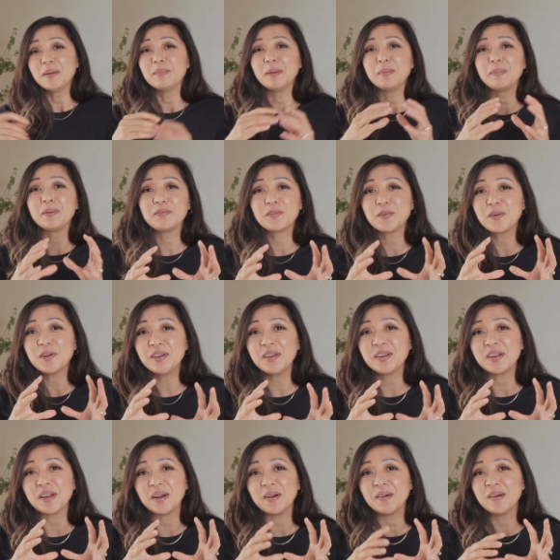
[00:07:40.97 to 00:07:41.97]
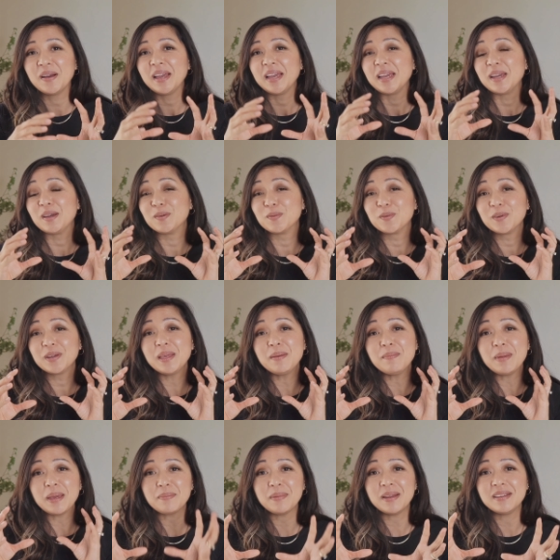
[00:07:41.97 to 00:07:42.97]
But before you go, it would really
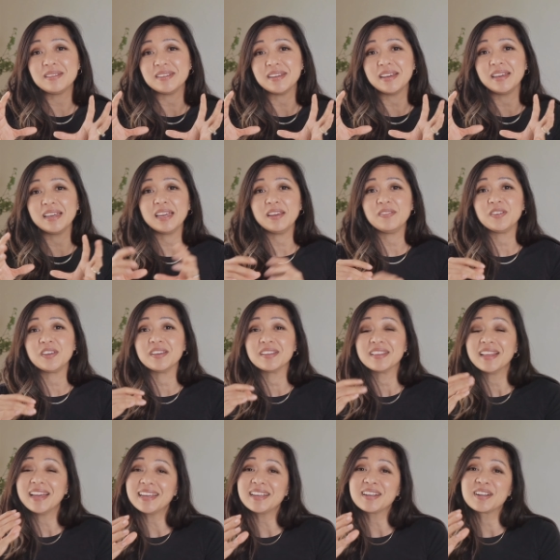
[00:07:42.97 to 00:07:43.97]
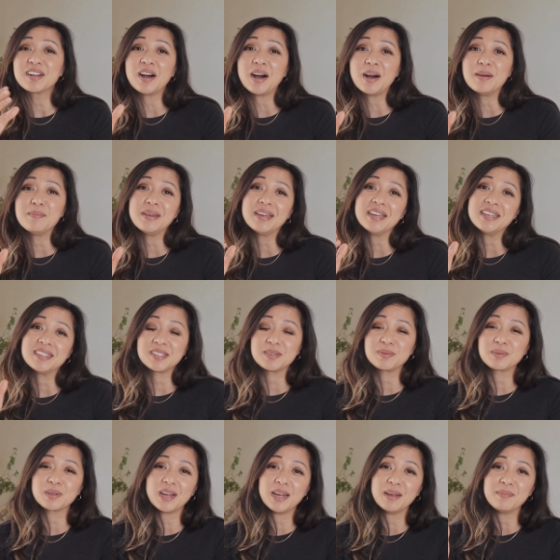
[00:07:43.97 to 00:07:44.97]
make my day if you like, comment, and
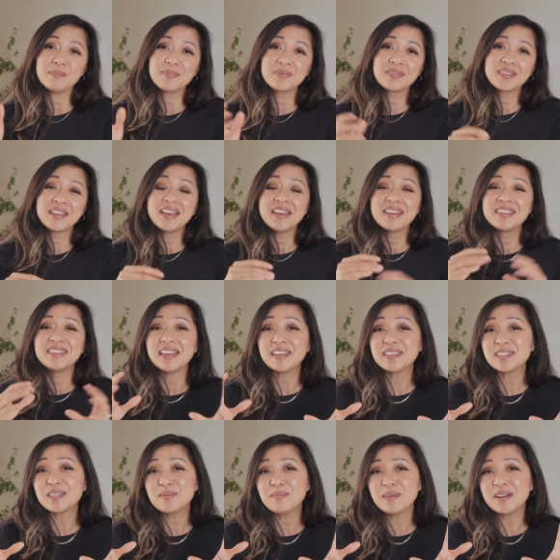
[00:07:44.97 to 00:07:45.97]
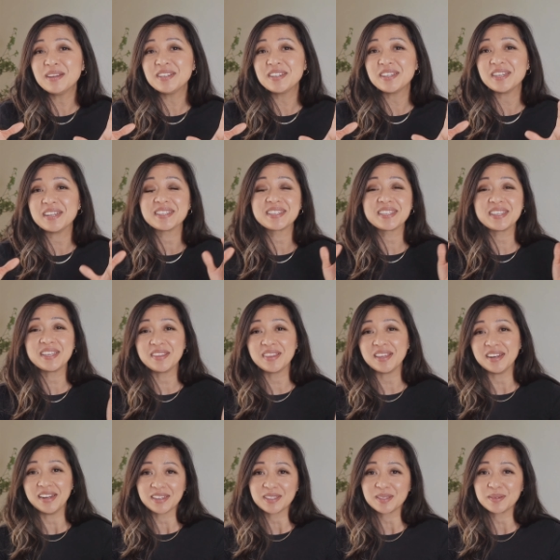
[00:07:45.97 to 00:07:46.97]
subscribe. Thanks so much, and I'll see you in
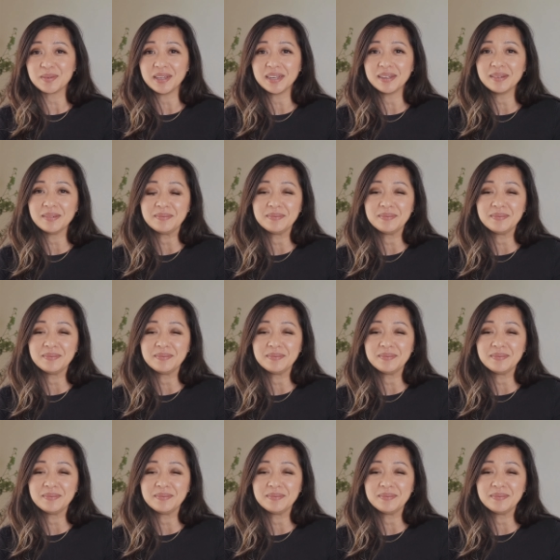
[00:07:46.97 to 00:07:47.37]
the next one.